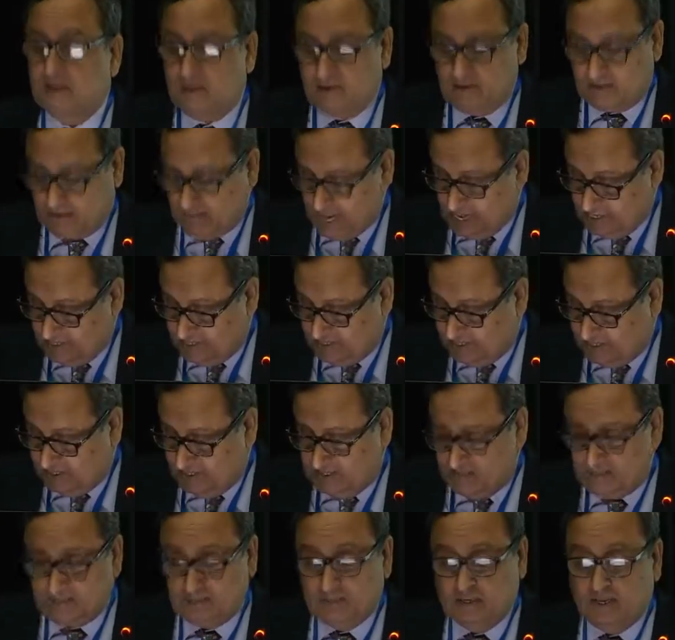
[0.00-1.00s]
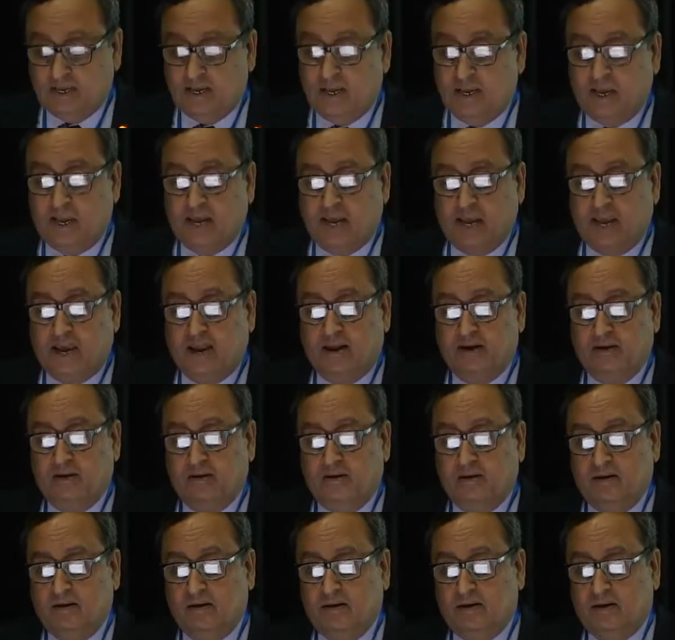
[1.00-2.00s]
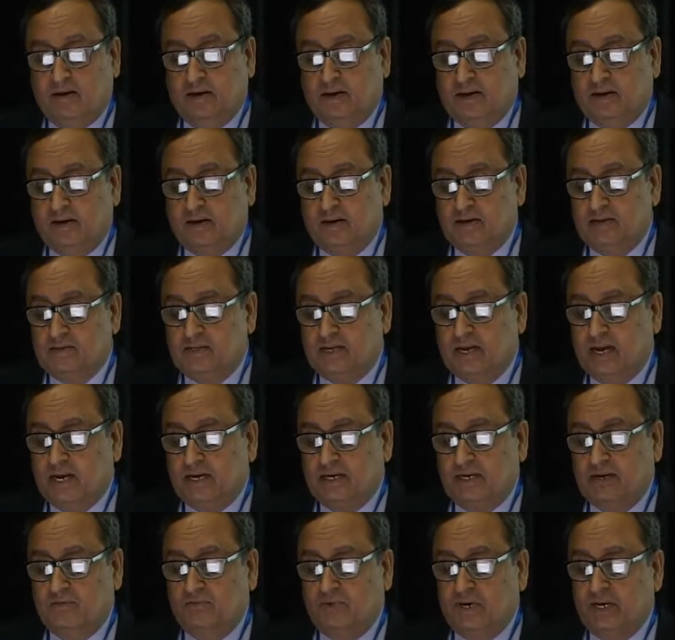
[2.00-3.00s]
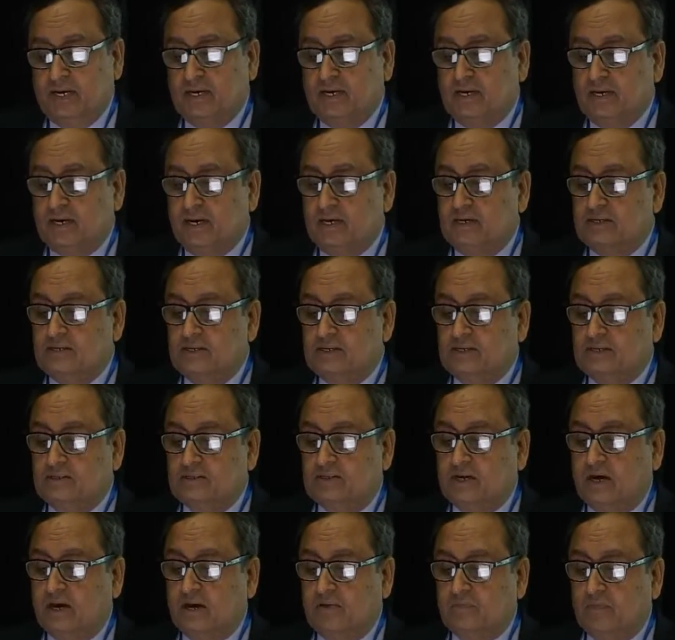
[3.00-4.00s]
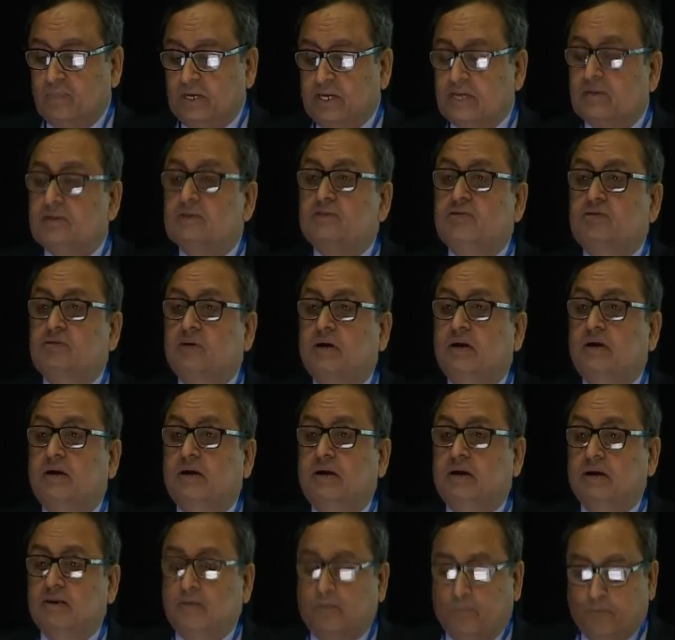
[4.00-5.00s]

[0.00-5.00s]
cancers, and it is activating agents are being studied.